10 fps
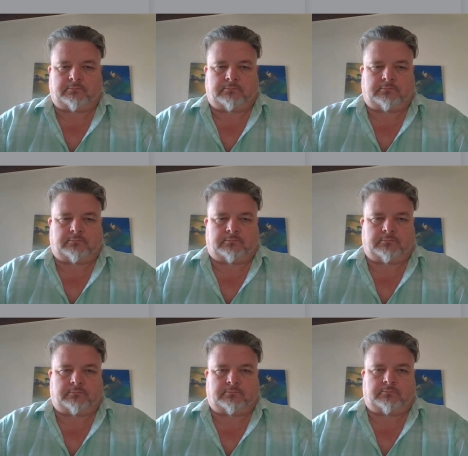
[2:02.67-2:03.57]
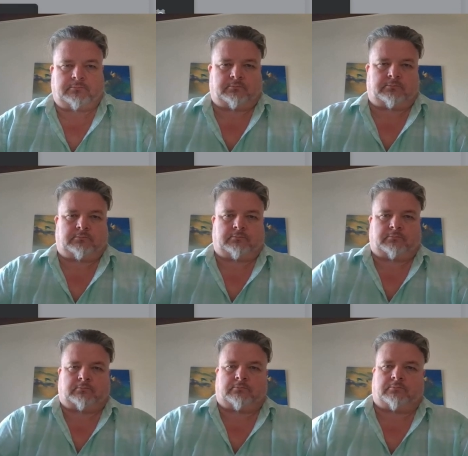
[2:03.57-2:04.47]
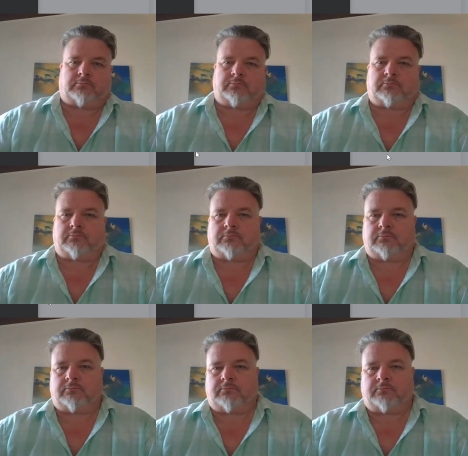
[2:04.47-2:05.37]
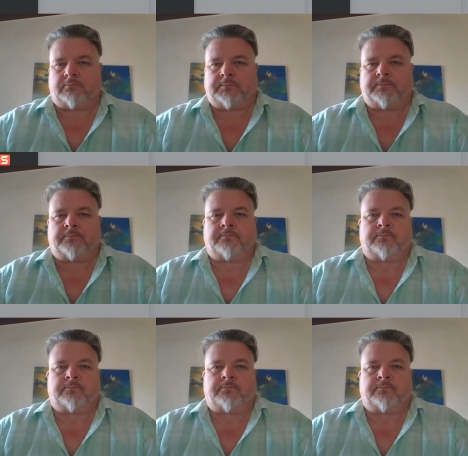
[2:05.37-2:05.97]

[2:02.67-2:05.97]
(no one is talking)